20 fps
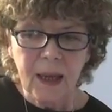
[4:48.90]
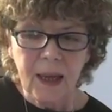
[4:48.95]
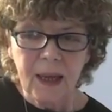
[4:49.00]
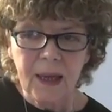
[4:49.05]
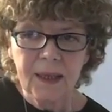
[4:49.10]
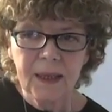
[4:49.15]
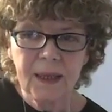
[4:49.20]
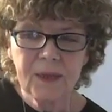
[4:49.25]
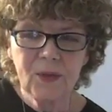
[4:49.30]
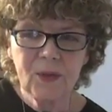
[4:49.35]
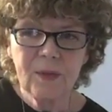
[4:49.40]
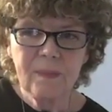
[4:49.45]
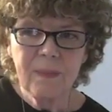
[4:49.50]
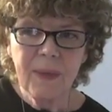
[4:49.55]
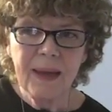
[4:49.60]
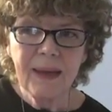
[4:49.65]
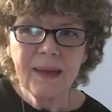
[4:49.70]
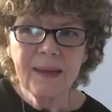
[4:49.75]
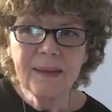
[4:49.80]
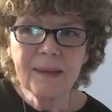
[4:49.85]
it
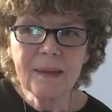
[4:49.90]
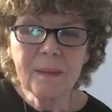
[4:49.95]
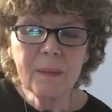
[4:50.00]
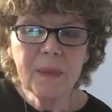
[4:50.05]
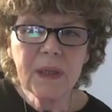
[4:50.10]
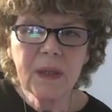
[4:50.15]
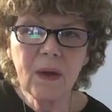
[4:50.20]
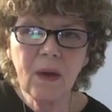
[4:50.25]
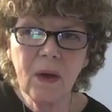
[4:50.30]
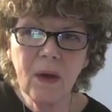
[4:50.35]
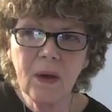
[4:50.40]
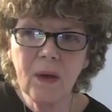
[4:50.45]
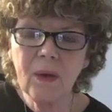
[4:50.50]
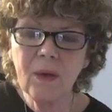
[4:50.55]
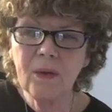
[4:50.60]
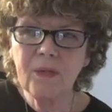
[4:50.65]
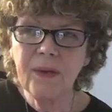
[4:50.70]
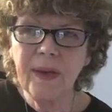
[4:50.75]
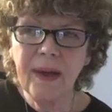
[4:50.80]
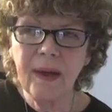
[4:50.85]
reminded me
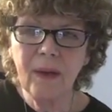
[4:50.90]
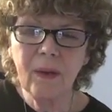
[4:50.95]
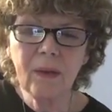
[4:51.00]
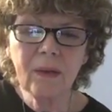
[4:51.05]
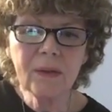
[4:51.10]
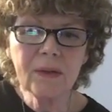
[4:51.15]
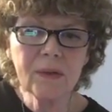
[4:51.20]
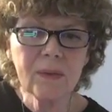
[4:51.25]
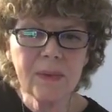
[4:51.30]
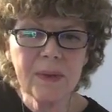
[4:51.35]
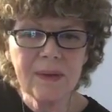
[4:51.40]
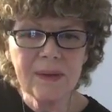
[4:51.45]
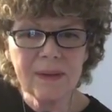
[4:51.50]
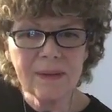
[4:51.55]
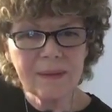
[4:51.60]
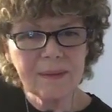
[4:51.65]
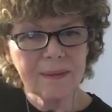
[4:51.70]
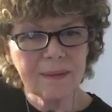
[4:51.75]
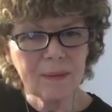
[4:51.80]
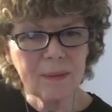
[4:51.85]
of how do we
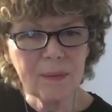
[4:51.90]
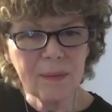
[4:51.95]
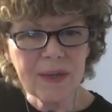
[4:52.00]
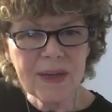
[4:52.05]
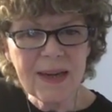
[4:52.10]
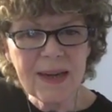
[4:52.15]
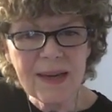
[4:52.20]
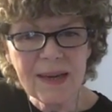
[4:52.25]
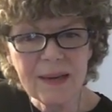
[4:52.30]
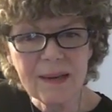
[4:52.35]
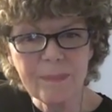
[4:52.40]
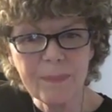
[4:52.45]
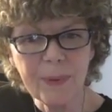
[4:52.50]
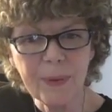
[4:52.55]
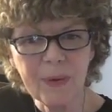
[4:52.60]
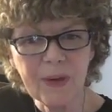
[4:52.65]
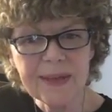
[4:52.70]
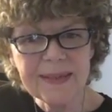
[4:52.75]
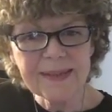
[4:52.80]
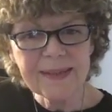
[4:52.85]
really
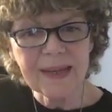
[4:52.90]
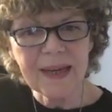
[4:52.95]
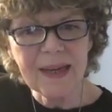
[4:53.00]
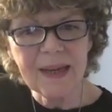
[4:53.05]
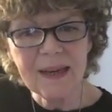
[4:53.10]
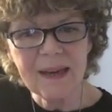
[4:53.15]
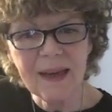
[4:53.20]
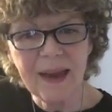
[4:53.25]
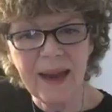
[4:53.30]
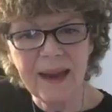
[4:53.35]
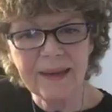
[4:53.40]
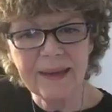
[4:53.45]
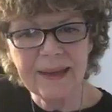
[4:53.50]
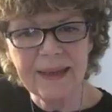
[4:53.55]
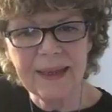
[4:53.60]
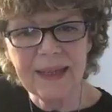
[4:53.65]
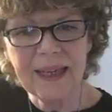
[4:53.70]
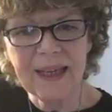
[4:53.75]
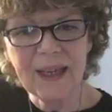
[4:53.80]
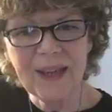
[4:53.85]
press in and
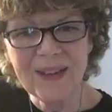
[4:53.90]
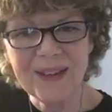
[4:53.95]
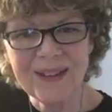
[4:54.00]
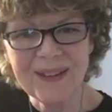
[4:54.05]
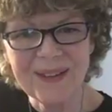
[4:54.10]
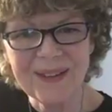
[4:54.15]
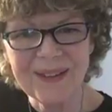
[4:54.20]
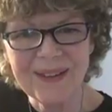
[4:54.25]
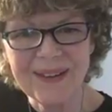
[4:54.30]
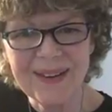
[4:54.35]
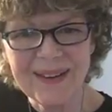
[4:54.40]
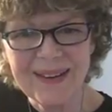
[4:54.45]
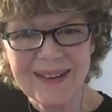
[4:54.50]
hear.